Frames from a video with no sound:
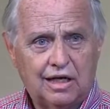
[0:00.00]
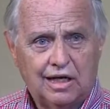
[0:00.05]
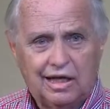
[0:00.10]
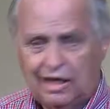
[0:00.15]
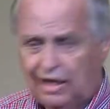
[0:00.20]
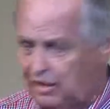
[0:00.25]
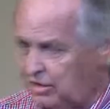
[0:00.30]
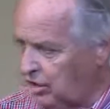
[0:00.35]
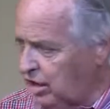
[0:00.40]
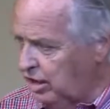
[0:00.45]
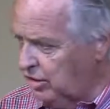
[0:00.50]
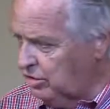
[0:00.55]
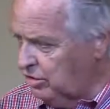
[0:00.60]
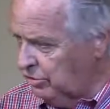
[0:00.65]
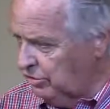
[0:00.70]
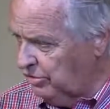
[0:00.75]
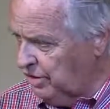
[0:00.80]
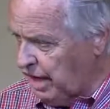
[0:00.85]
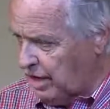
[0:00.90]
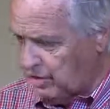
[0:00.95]
and not
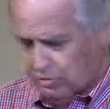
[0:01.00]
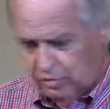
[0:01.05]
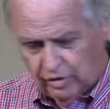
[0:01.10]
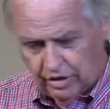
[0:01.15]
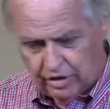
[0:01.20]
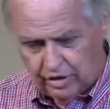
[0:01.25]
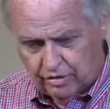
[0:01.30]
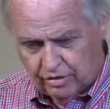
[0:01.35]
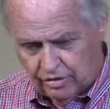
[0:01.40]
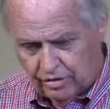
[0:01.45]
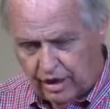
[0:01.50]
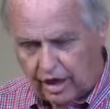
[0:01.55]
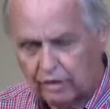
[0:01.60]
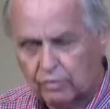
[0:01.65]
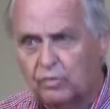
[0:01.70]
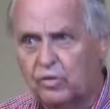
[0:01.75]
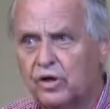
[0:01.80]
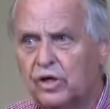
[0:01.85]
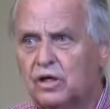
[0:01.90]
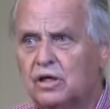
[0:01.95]
go that way or that
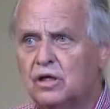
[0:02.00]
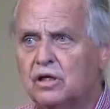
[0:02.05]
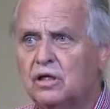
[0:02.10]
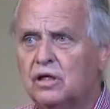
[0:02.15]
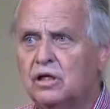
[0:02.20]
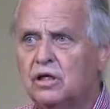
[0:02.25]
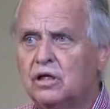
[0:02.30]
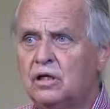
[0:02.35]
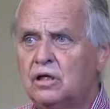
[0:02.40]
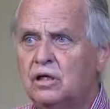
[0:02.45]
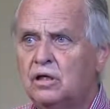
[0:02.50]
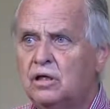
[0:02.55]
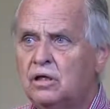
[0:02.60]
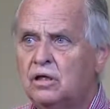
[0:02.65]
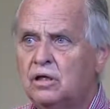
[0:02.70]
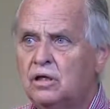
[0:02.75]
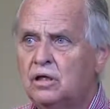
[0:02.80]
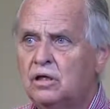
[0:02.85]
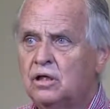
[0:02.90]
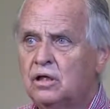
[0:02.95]
way?
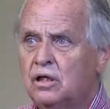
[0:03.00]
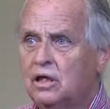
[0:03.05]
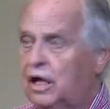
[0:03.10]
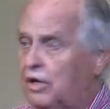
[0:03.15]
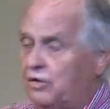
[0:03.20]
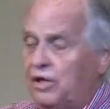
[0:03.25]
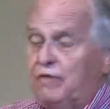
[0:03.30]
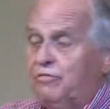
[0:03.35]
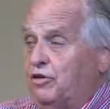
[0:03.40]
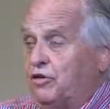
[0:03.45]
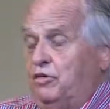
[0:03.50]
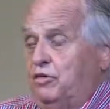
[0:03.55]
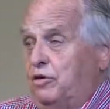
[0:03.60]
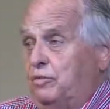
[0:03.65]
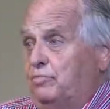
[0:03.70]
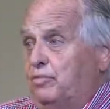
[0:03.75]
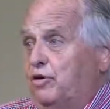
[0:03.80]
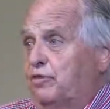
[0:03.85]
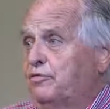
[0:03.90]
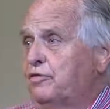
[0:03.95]
I'll never do
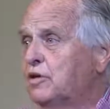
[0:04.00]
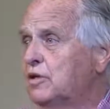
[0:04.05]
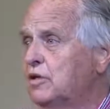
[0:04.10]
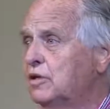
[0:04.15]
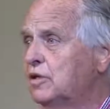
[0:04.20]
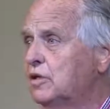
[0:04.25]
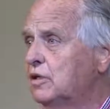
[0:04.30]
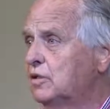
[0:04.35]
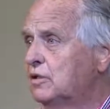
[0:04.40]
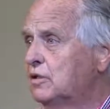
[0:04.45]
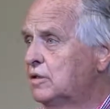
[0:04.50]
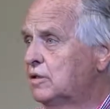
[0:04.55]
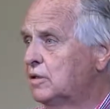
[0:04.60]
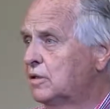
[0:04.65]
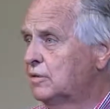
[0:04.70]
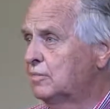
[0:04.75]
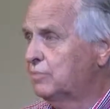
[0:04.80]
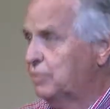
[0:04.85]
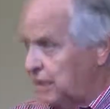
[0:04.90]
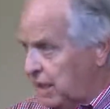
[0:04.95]
it perfectly,
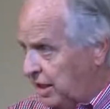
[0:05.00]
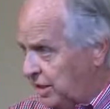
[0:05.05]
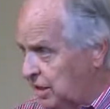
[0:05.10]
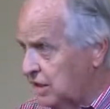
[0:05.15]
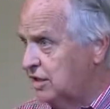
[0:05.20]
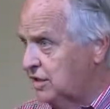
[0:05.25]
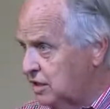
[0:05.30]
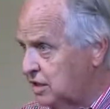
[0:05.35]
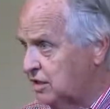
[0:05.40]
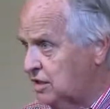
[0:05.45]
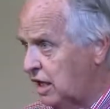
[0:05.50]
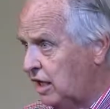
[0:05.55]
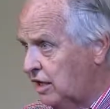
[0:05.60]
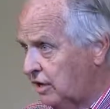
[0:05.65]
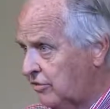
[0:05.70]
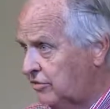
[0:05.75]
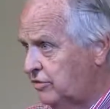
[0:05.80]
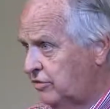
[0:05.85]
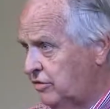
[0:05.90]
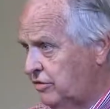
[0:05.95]
but I need to take
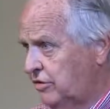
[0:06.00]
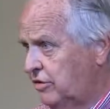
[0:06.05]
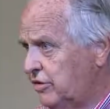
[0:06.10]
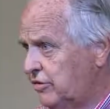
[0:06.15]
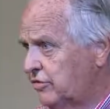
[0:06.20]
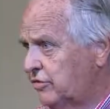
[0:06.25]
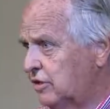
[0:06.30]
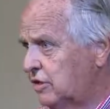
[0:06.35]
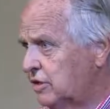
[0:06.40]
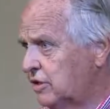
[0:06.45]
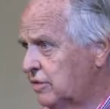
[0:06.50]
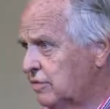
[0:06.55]
it seriously.